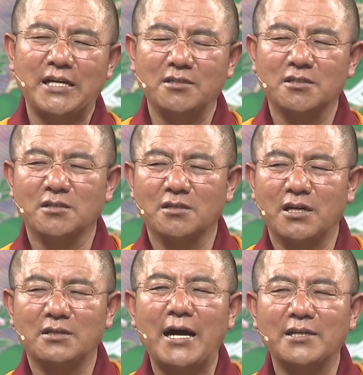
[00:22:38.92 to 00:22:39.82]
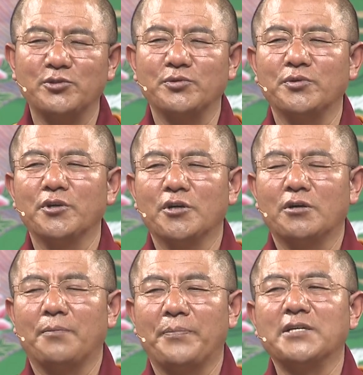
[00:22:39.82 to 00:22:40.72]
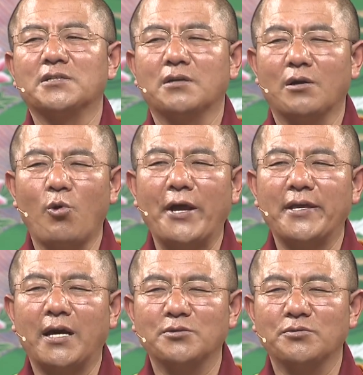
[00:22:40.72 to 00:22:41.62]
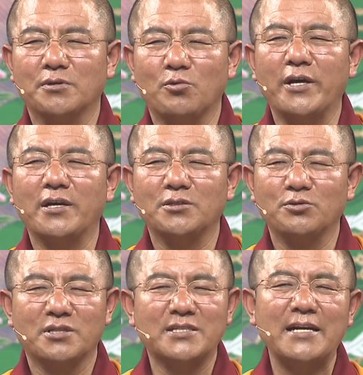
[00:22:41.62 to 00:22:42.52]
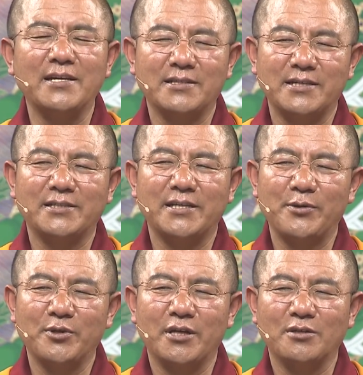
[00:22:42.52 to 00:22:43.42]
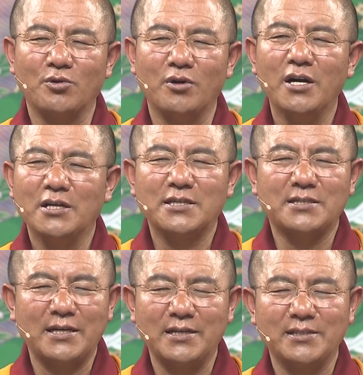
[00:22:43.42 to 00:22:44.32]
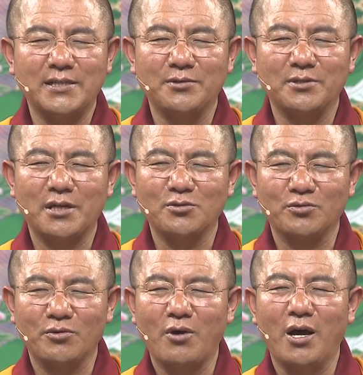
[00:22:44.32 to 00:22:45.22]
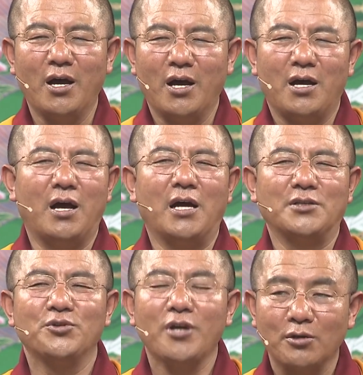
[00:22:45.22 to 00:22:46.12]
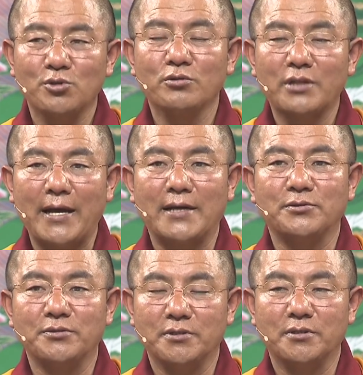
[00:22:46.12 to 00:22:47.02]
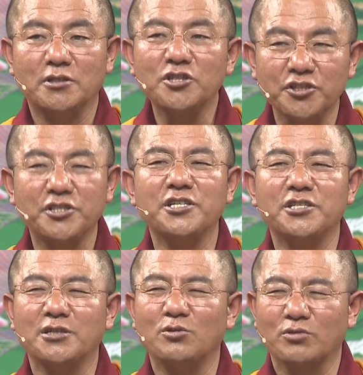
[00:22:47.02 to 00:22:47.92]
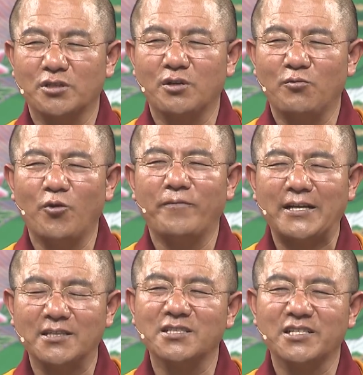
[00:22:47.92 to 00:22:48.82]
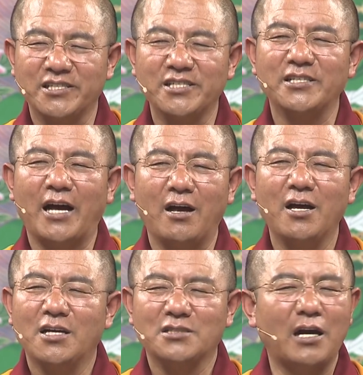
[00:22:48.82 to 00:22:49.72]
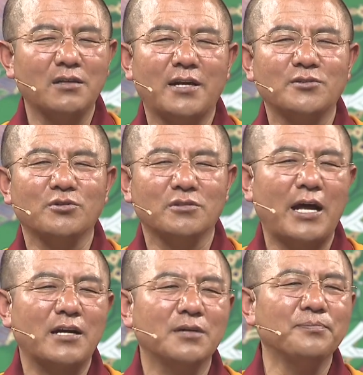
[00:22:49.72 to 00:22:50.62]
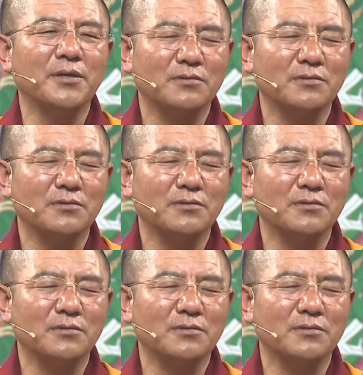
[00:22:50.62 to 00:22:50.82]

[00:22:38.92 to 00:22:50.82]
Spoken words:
His father had served in the Nepalese consulate in Lhasa, and his mother was a simple Tibetan lady. He was put in prison for 3 years during the Cultural Revolution.